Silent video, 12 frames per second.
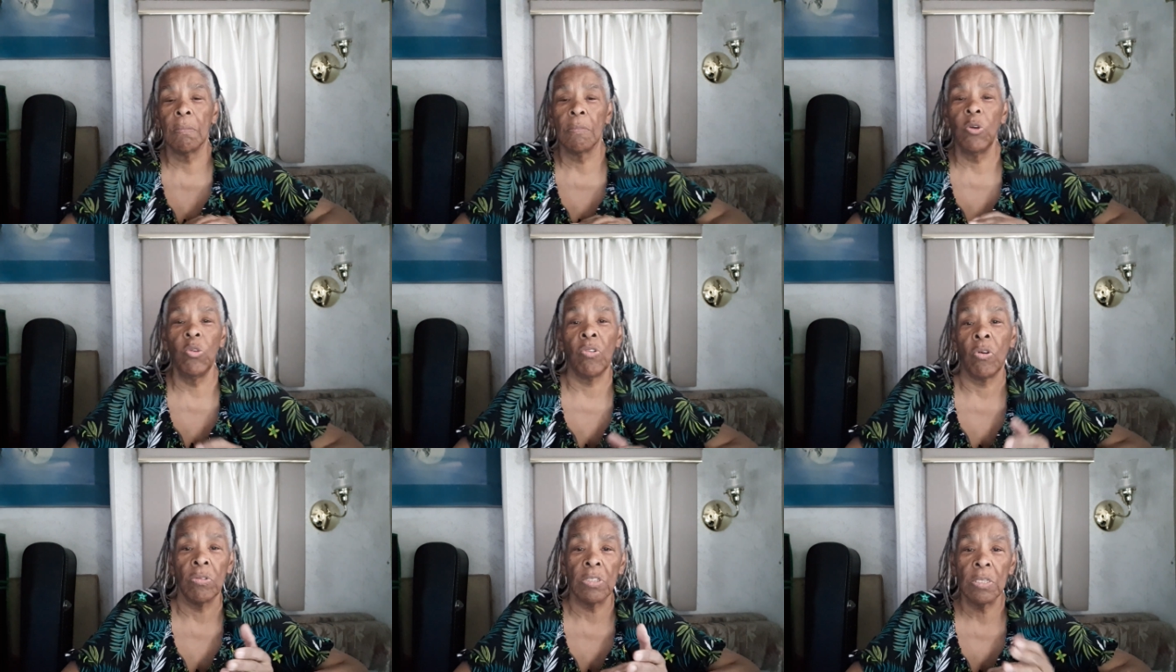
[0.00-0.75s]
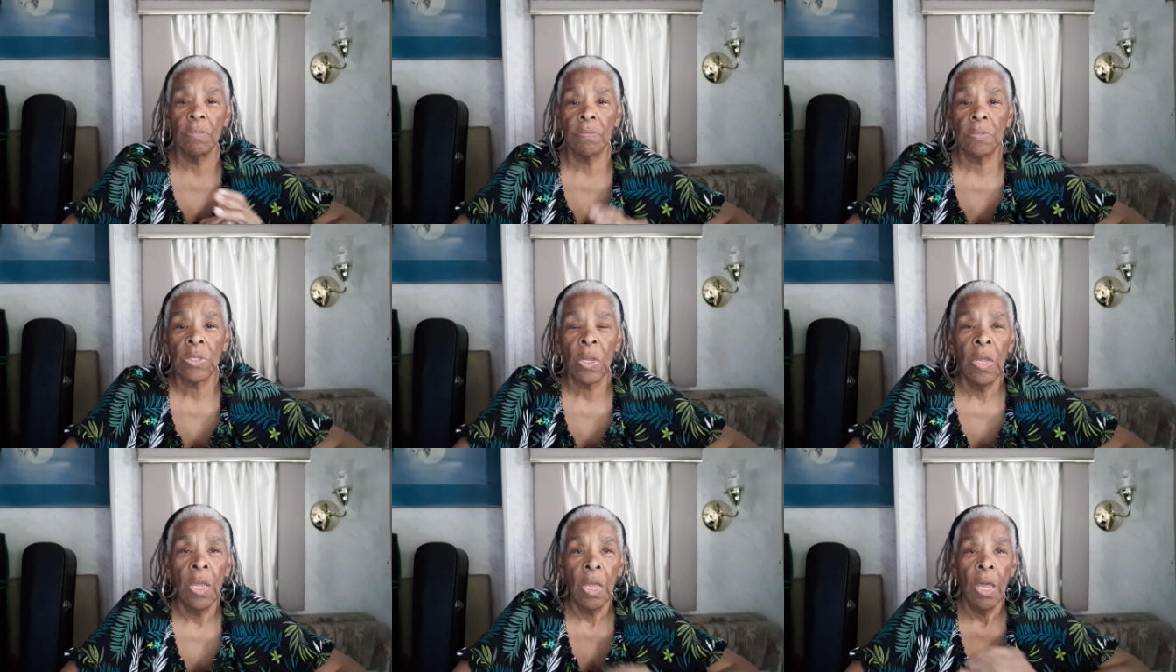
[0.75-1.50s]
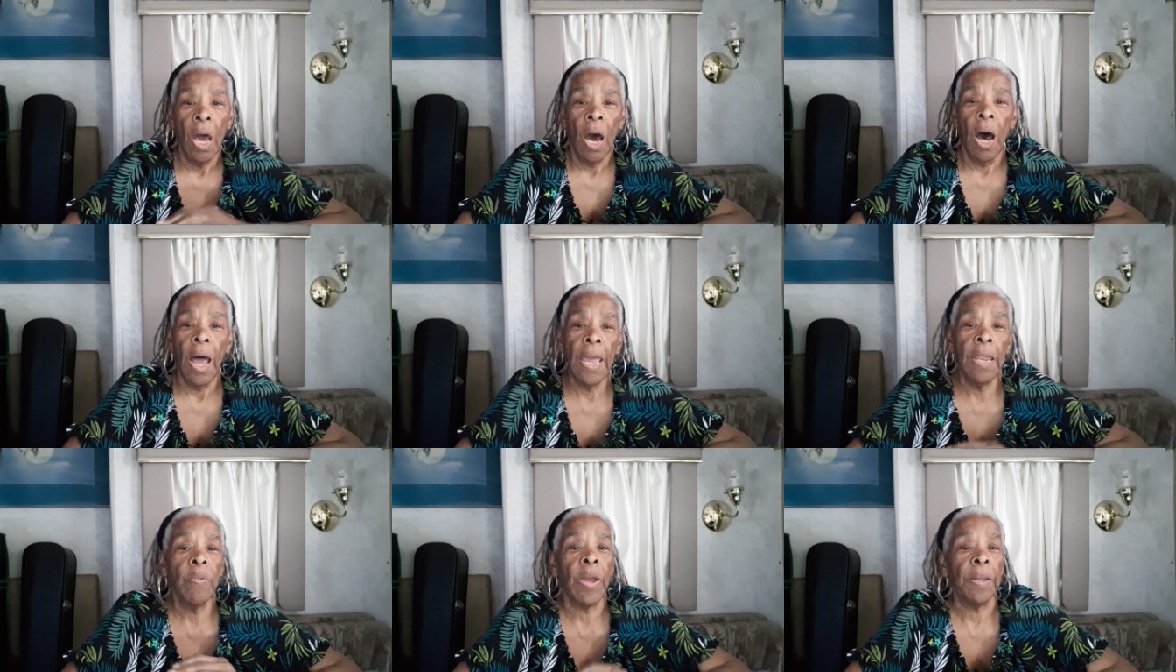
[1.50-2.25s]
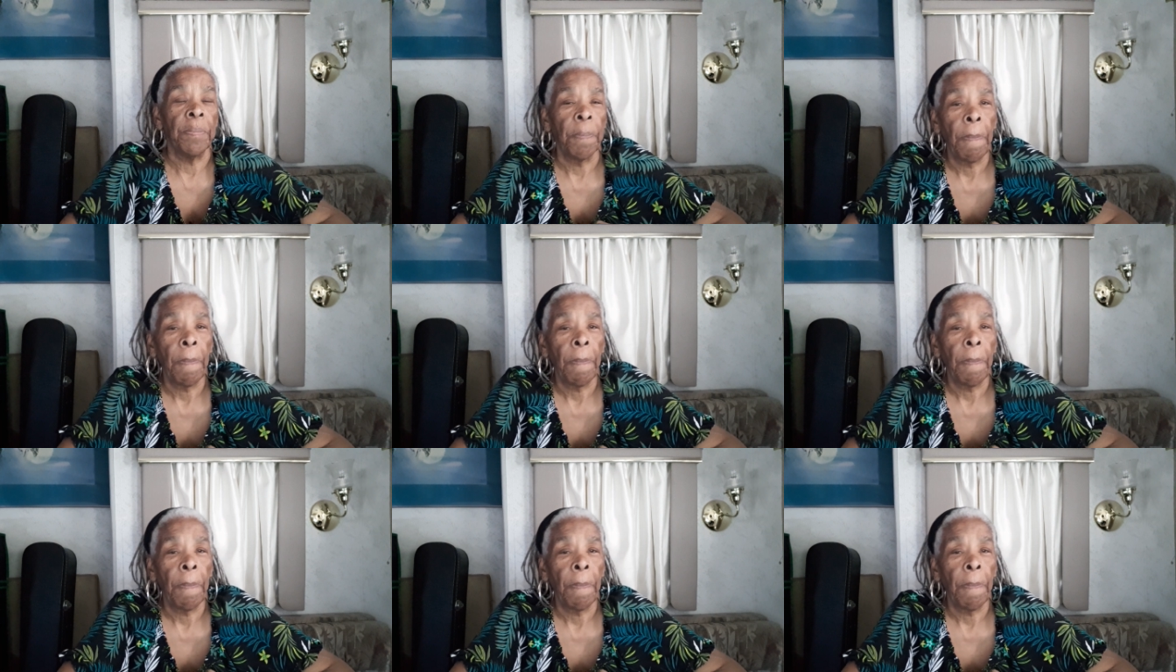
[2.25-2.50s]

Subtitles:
Who knows? Anyway,